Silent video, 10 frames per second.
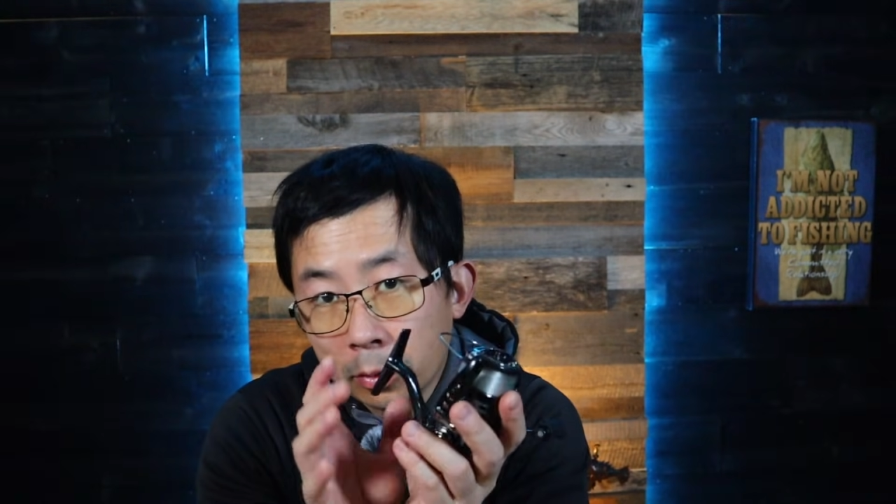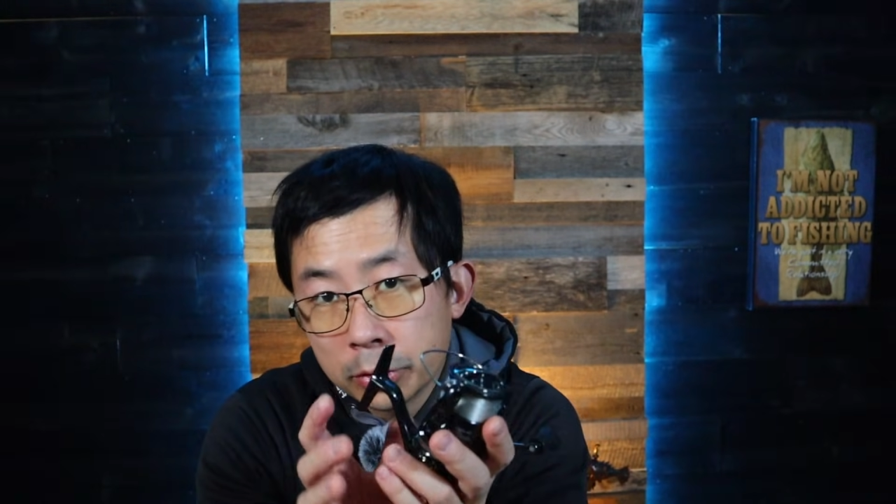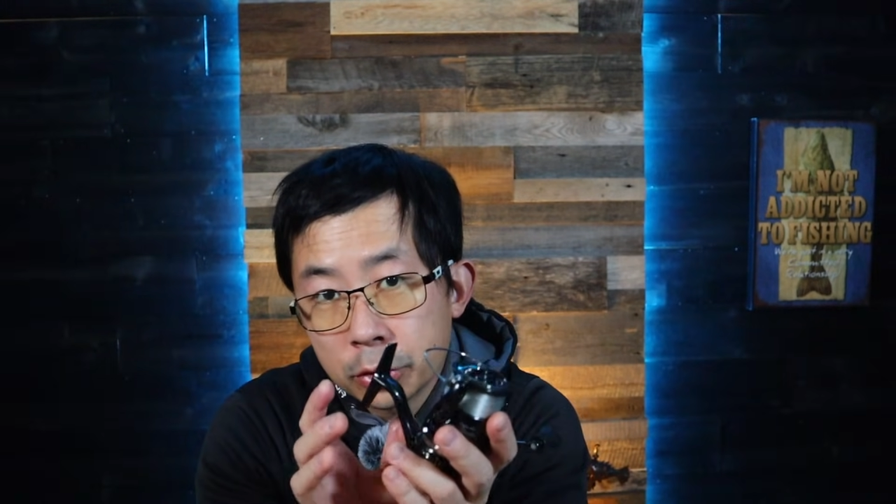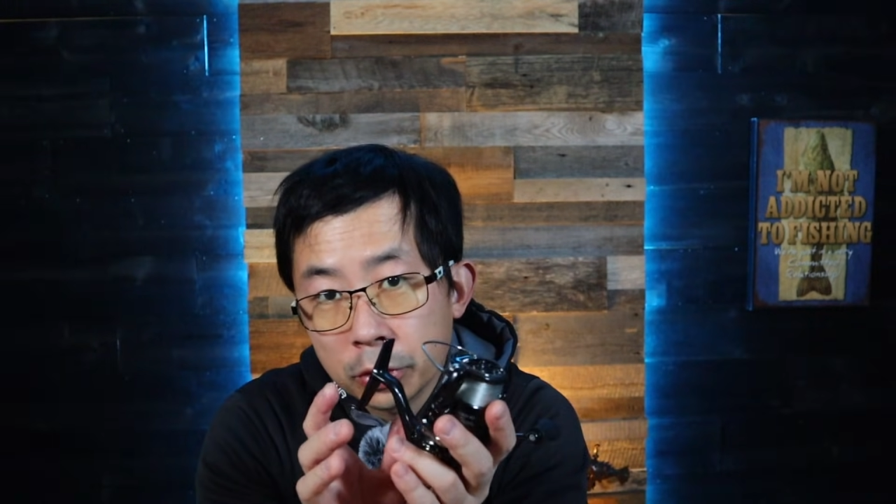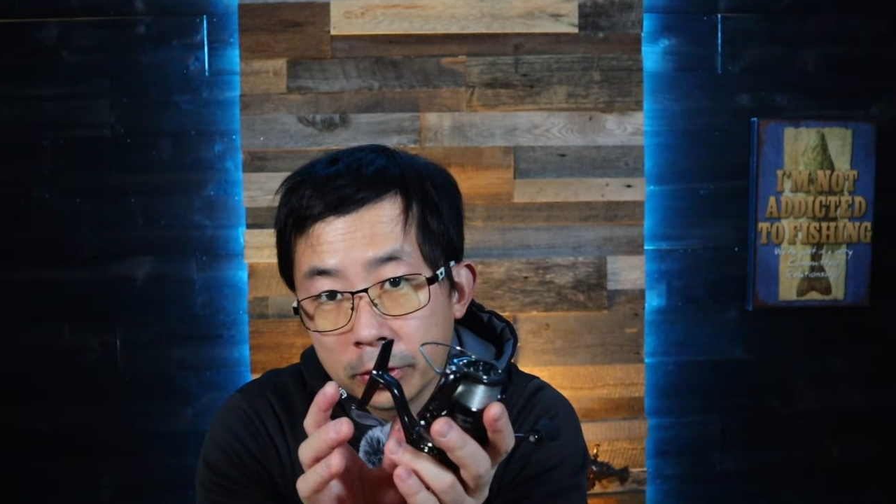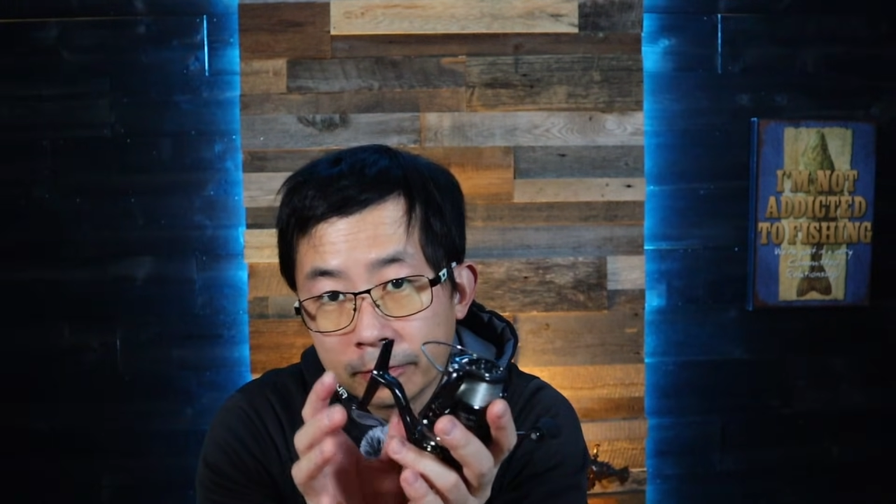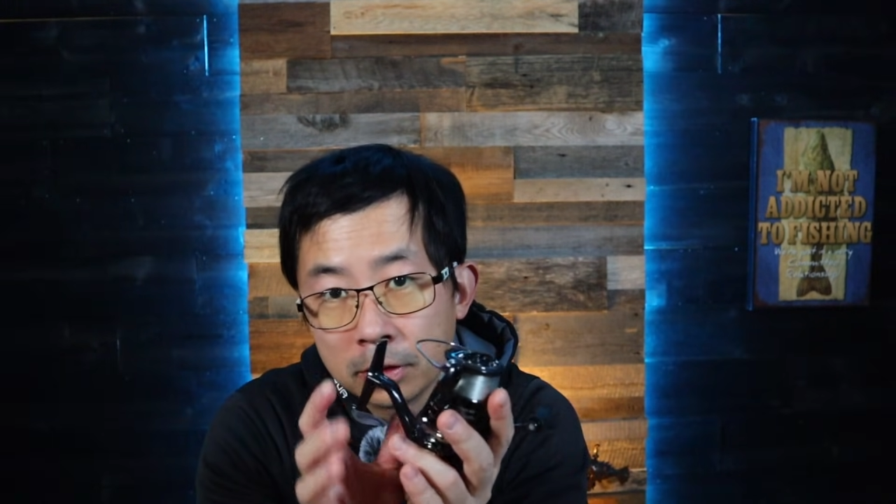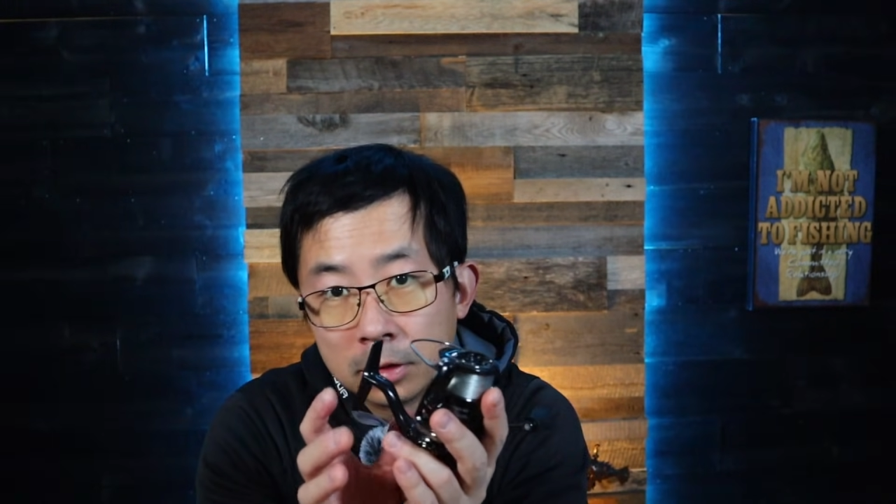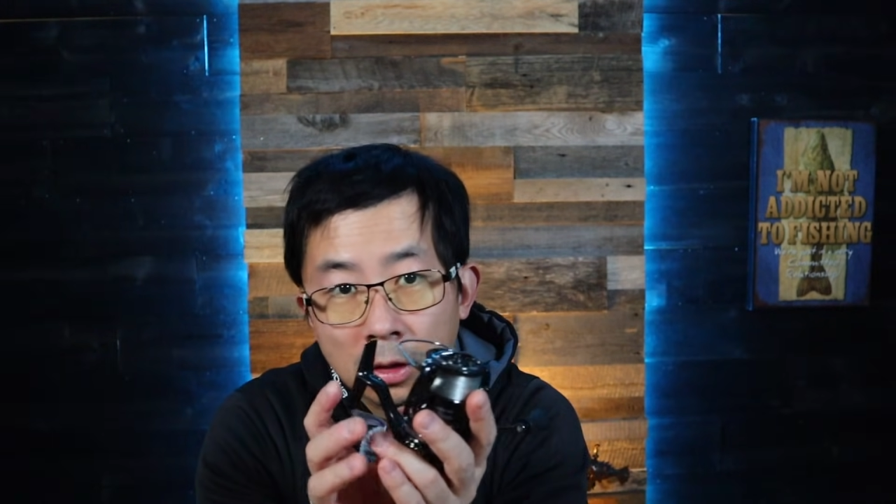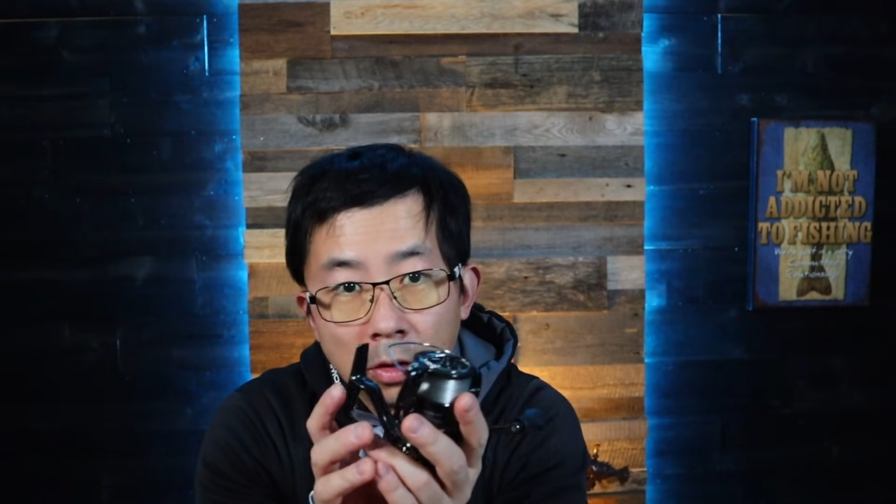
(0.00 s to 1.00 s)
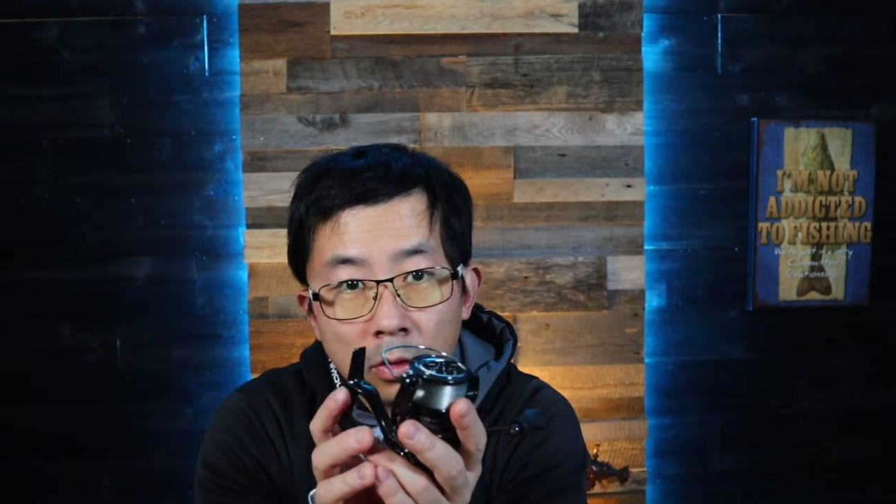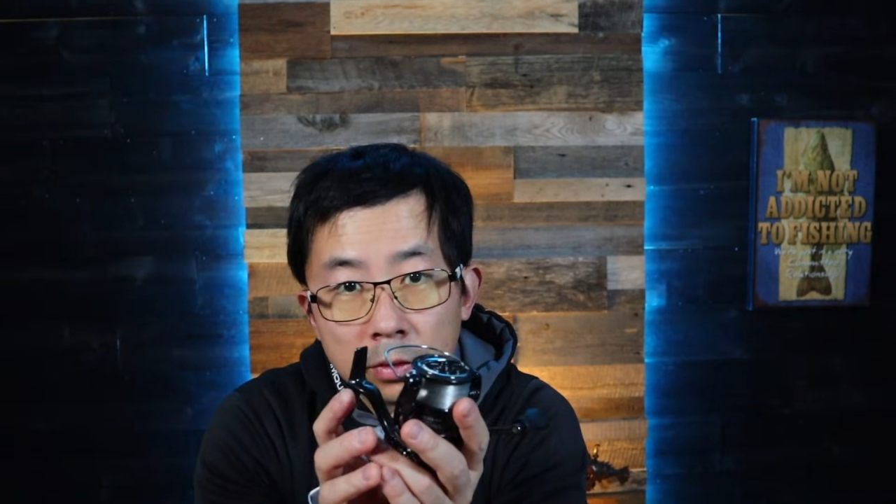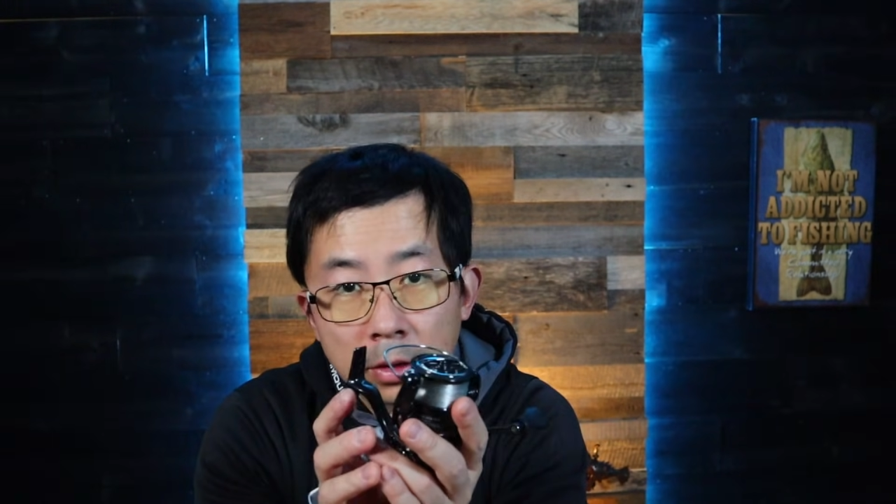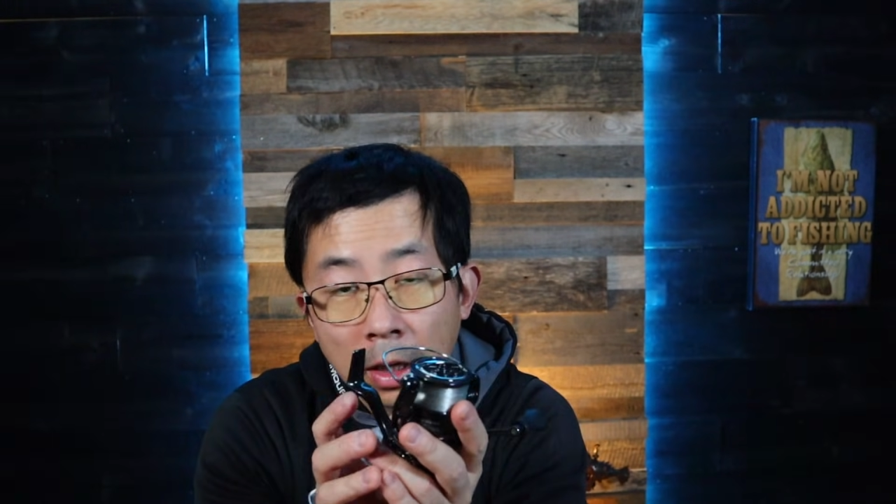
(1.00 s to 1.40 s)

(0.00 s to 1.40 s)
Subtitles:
retrieve under load.